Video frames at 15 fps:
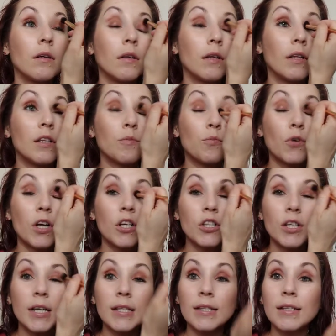And this brush
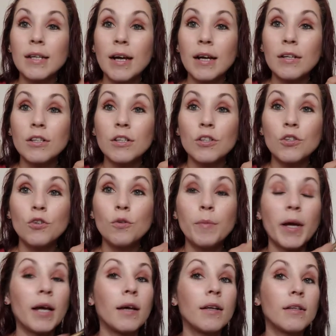is not too
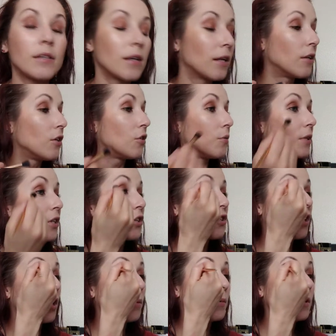bad. It's kind of doing the
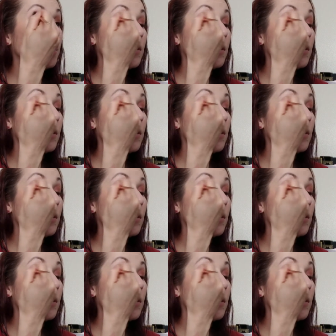job.